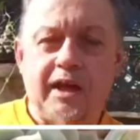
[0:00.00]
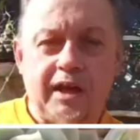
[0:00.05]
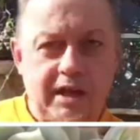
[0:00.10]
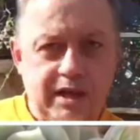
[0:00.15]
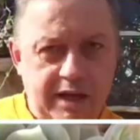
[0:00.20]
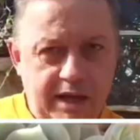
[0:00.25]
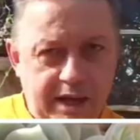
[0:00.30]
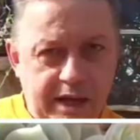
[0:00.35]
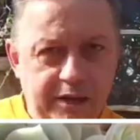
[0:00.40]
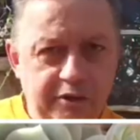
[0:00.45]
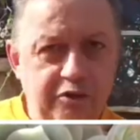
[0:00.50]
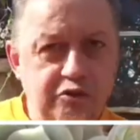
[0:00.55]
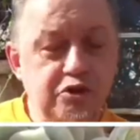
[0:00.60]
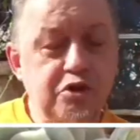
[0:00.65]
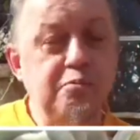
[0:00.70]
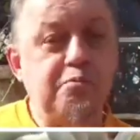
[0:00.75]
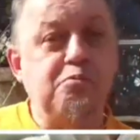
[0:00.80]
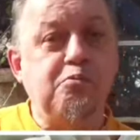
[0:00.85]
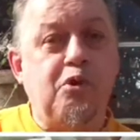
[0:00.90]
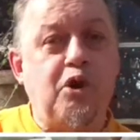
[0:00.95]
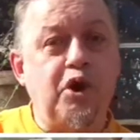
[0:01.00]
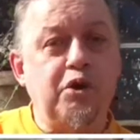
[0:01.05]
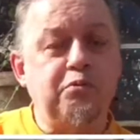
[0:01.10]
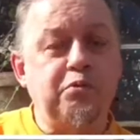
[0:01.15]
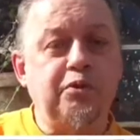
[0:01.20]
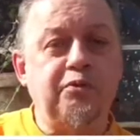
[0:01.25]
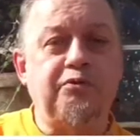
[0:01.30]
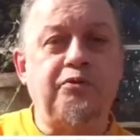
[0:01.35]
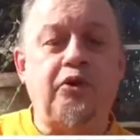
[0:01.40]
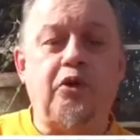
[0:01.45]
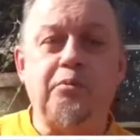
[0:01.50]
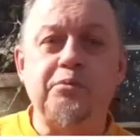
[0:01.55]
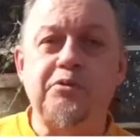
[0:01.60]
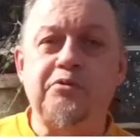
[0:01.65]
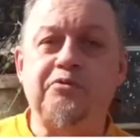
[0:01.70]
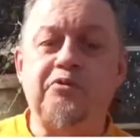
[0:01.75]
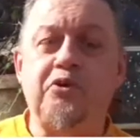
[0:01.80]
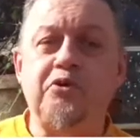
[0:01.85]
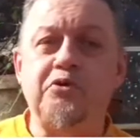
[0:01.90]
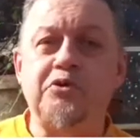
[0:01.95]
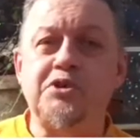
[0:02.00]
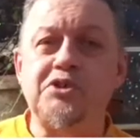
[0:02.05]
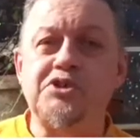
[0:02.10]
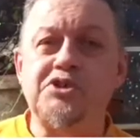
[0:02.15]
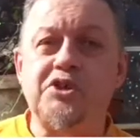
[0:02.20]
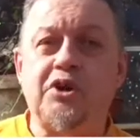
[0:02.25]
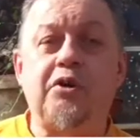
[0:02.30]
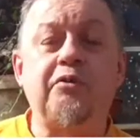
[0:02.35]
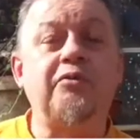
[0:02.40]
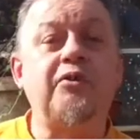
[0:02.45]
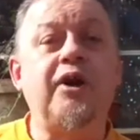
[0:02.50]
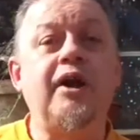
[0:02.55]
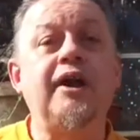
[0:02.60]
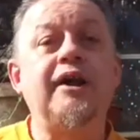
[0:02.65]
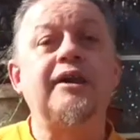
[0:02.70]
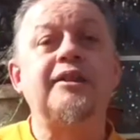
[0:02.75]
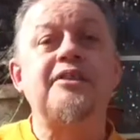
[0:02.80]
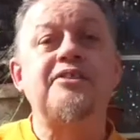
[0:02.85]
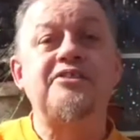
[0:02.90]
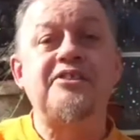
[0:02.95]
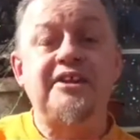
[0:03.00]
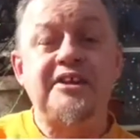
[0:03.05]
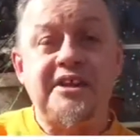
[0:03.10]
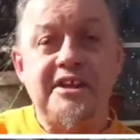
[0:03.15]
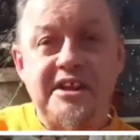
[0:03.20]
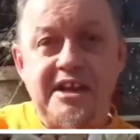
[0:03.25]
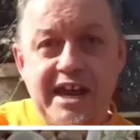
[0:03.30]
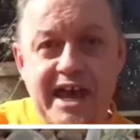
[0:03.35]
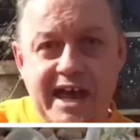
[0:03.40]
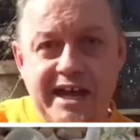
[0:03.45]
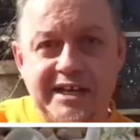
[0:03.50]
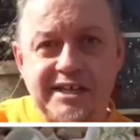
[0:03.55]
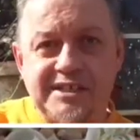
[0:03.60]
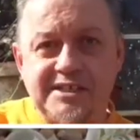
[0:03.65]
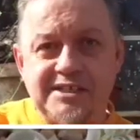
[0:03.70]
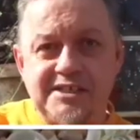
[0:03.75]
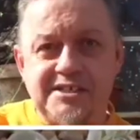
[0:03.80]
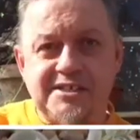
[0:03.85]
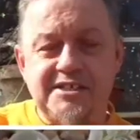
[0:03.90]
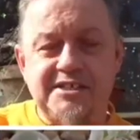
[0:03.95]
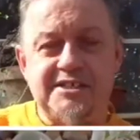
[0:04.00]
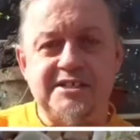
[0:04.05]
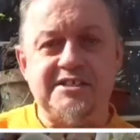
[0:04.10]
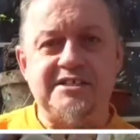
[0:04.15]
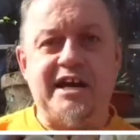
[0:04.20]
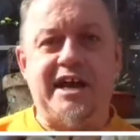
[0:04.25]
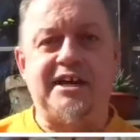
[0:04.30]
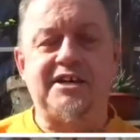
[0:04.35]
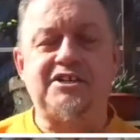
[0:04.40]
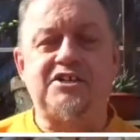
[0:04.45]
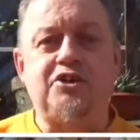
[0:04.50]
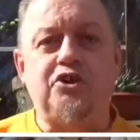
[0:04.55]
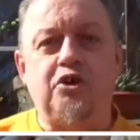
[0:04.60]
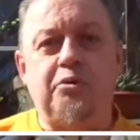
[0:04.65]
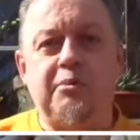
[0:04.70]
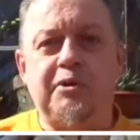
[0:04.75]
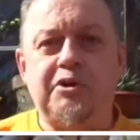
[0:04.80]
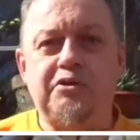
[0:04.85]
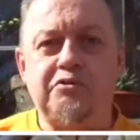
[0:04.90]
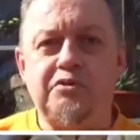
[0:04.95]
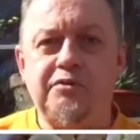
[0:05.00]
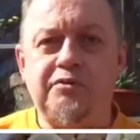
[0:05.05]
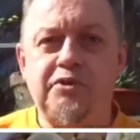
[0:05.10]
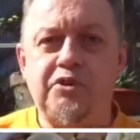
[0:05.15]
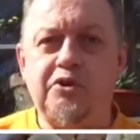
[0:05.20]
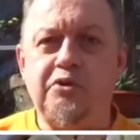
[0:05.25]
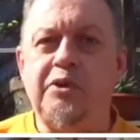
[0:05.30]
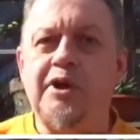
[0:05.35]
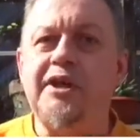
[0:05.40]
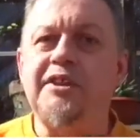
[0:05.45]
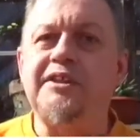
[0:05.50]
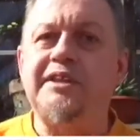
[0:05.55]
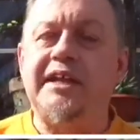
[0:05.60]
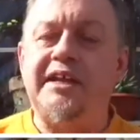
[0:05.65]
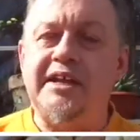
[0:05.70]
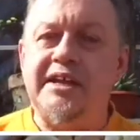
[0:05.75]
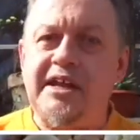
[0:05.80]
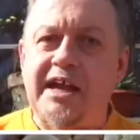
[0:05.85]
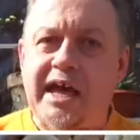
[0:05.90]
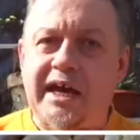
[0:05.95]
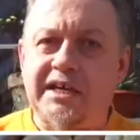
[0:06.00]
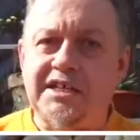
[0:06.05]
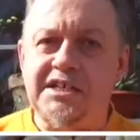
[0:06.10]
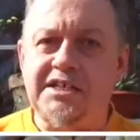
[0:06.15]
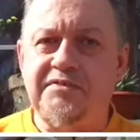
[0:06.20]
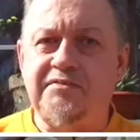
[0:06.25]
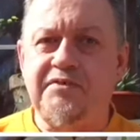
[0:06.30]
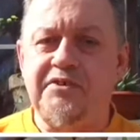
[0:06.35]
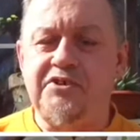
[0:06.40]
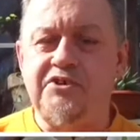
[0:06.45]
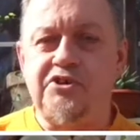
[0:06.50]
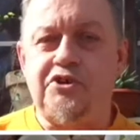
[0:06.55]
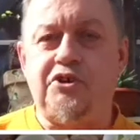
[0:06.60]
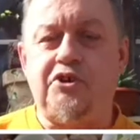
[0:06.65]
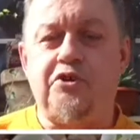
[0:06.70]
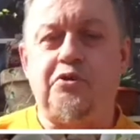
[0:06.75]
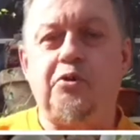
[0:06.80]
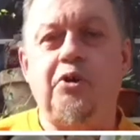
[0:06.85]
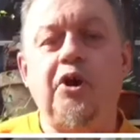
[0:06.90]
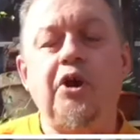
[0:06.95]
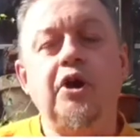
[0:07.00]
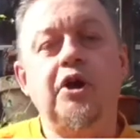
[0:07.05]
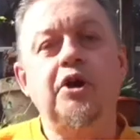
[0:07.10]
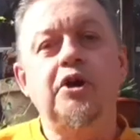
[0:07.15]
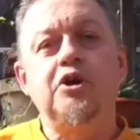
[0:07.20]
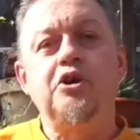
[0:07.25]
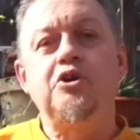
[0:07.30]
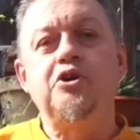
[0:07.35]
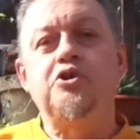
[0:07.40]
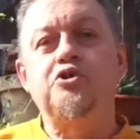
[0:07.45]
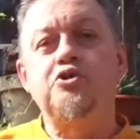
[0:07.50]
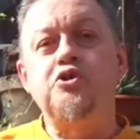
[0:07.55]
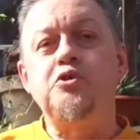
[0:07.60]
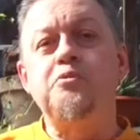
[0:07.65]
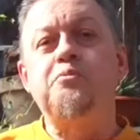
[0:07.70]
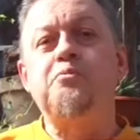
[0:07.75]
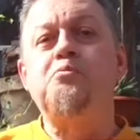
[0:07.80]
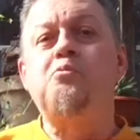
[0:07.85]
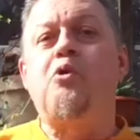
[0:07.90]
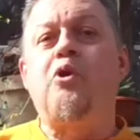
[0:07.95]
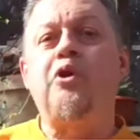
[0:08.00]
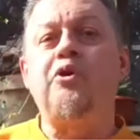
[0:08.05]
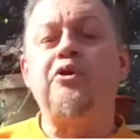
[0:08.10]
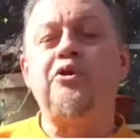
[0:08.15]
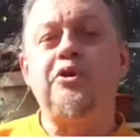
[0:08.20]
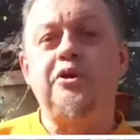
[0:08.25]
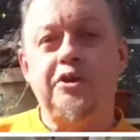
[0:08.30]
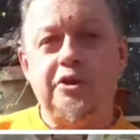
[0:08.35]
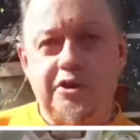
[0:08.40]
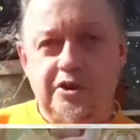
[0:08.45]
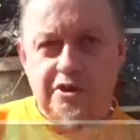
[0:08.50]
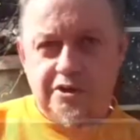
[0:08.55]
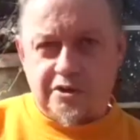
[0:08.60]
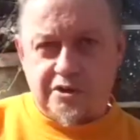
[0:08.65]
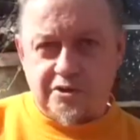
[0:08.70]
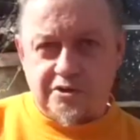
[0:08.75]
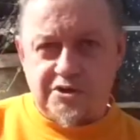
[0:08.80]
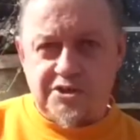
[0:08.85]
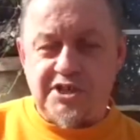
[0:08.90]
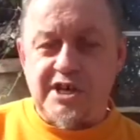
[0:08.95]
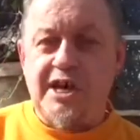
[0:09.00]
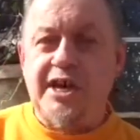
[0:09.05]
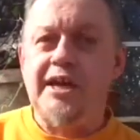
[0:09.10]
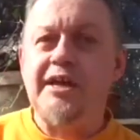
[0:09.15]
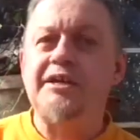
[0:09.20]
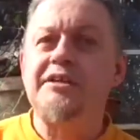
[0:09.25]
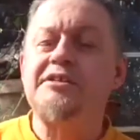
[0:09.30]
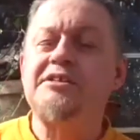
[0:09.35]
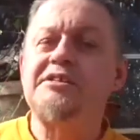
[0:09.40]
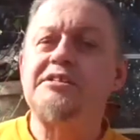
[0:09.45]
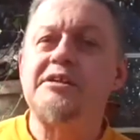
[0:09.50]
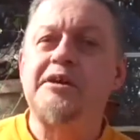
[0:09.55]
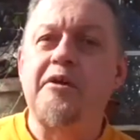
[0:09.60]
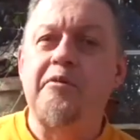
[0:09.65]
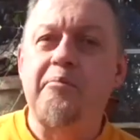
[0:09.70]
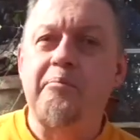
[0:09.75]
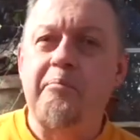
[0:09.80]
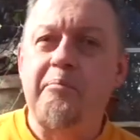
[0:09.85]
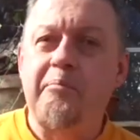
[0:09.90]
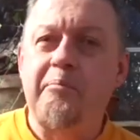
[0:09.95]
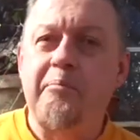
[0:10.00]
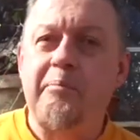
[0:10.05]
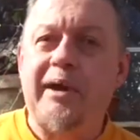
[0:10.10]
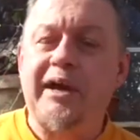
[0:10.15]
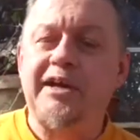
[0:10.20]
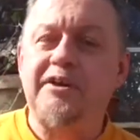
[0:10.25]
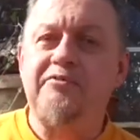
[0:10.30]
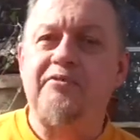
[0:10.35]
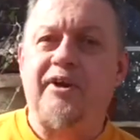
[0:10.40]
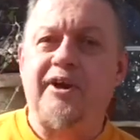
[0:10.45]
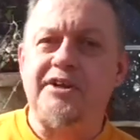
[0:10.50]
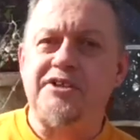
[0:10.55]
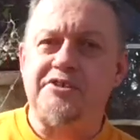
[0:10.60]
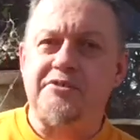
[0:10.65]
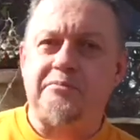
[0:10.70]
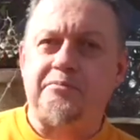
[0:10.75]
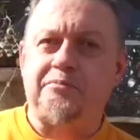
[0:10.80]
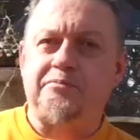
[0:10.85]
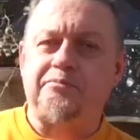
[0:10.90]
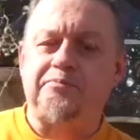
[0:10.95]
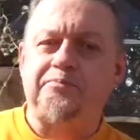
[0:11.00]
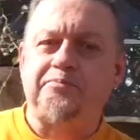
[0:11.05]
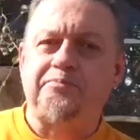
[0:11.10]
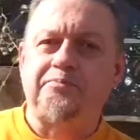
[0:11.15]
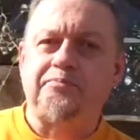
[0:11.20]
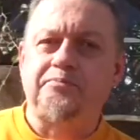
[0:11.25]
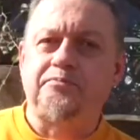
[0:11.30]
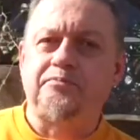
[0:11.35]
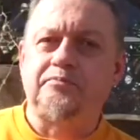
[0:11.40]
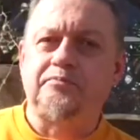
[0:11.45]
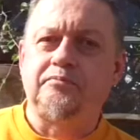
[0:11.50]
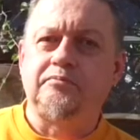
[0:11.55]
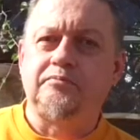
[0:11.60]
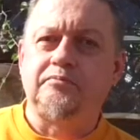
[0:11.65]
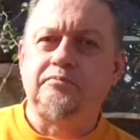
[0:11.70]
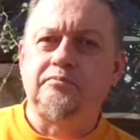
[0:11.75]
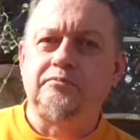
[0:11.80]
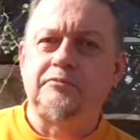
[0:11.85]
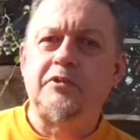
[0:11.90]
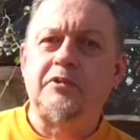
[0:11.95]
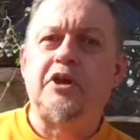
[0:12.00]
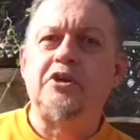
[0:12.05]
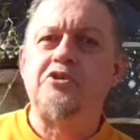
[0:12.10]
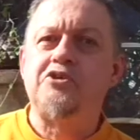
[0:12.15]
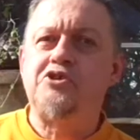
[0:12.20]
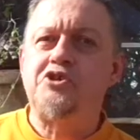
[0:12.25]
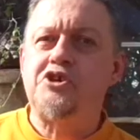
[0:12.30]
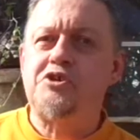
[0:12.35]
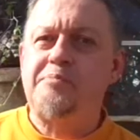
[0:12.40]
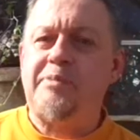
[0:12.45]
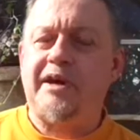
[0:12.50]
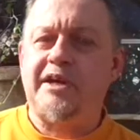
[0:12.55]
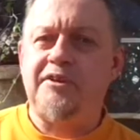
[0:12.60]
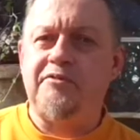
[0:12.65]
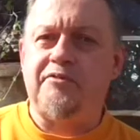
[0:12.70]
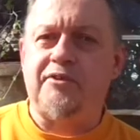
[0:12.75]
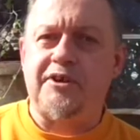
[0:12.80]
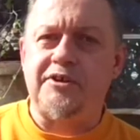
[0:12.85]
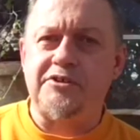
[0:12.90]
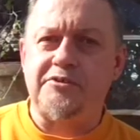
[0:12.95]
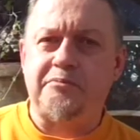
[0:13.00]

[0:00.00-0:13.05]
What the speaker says: and group 1 will form the focus of the next taxonomic review in the next video. Group 1 contains Pachyphytum, just Pachyphytum.